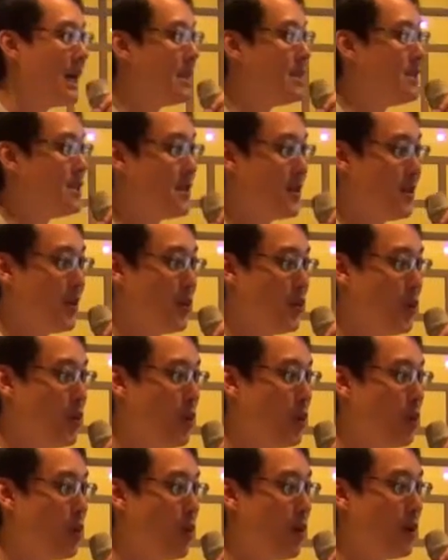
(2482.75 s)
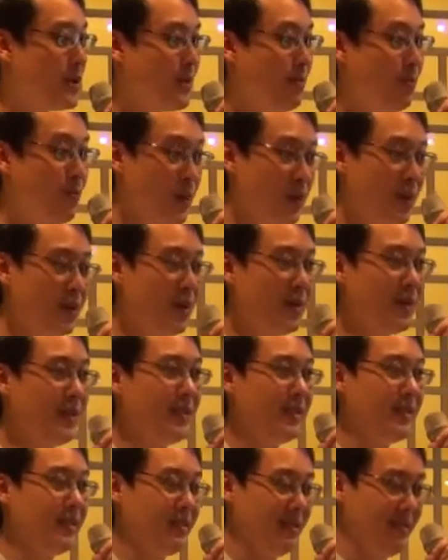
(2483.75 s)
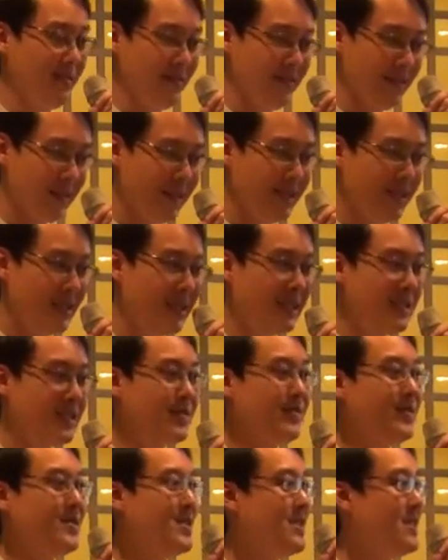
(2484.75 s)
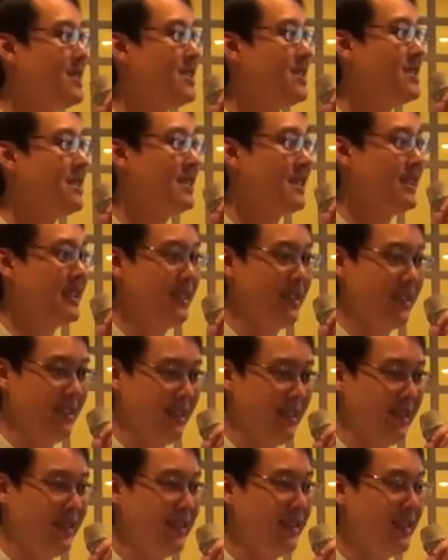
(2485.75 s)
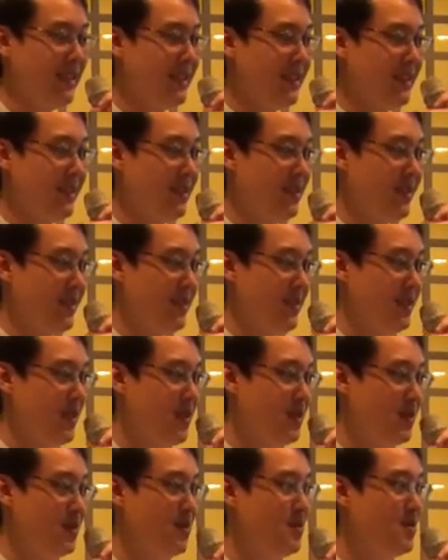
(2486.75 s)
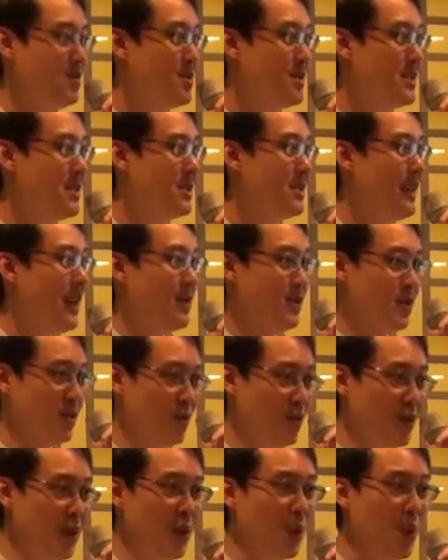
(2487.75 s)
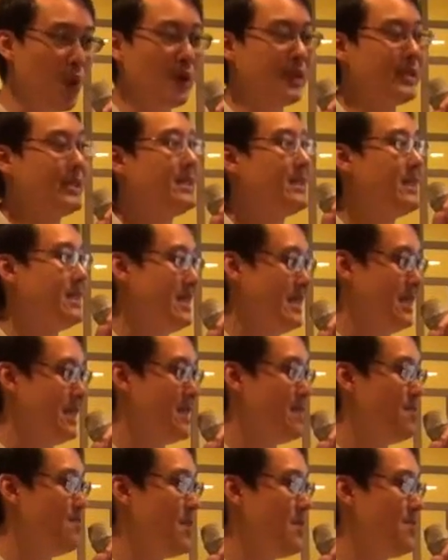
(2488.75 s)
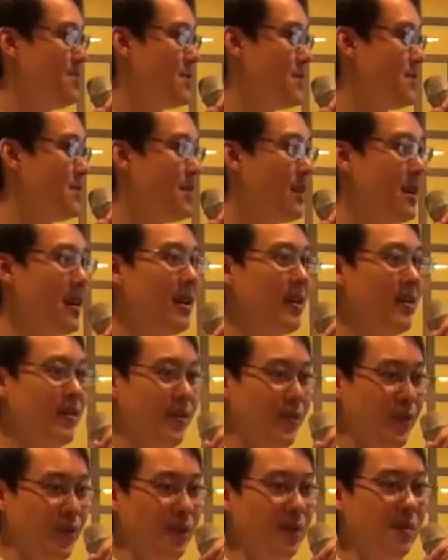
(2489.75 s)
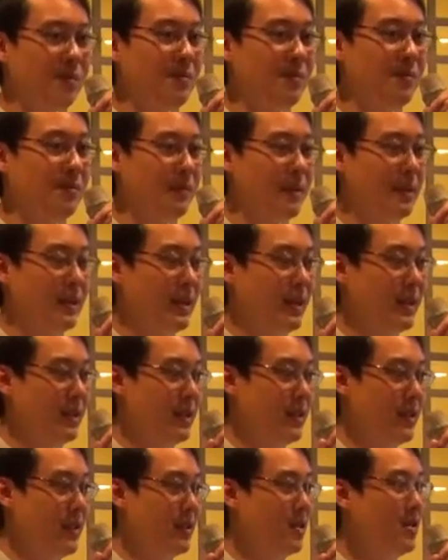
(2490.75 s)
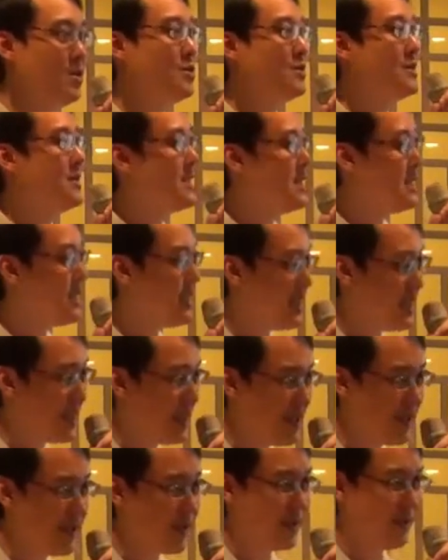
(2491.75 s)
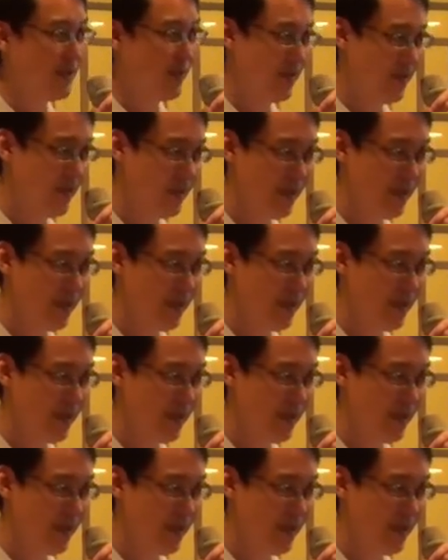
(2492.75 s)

Xiongnu was built on such a foundation that the Xiongnu ruler had to reward his people from the loot that he got